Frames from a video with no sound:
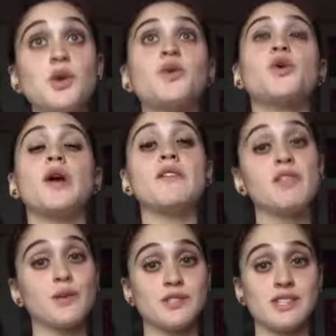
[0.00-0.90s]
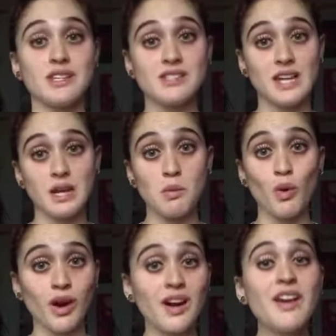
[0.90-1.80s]
don't crave those things
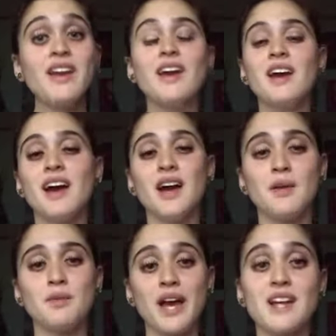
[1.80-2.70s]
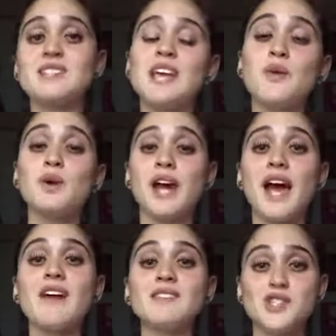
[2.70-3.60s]
anymore. Like I said, when I
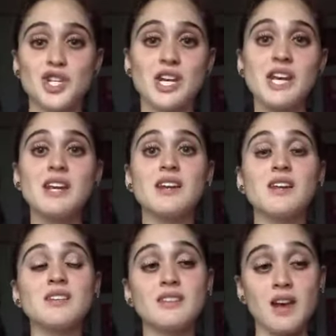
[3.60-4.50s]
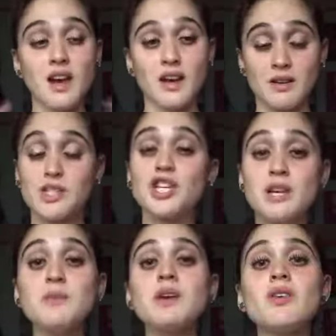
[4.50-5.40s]
have a
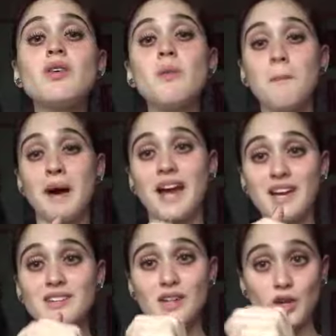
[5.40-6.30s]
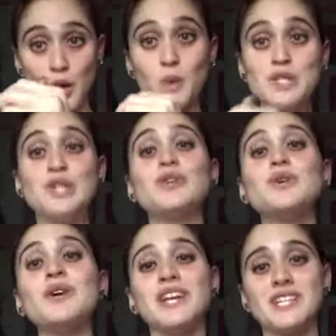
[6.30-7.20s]
cheat meal, my
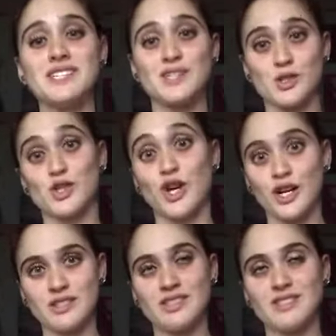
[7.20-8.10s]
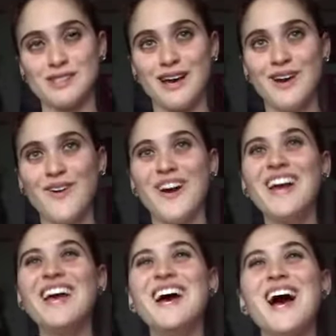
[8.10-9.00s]
go-to is desserts. So,
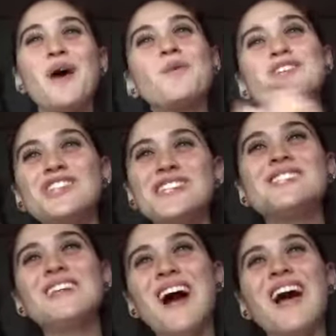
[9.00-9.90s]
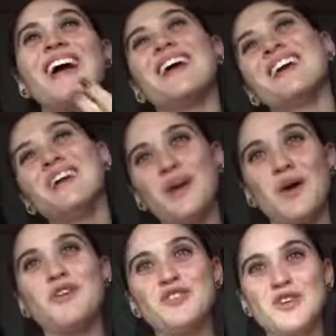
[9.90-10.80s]
which is not, you
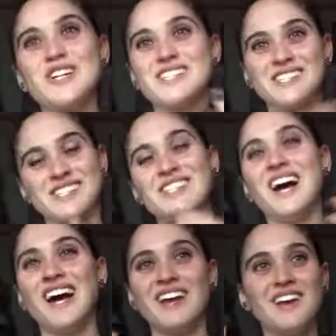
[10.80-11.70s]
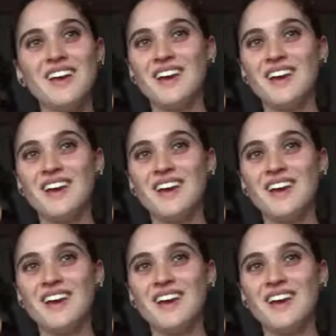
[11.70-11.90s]
know, of course it's not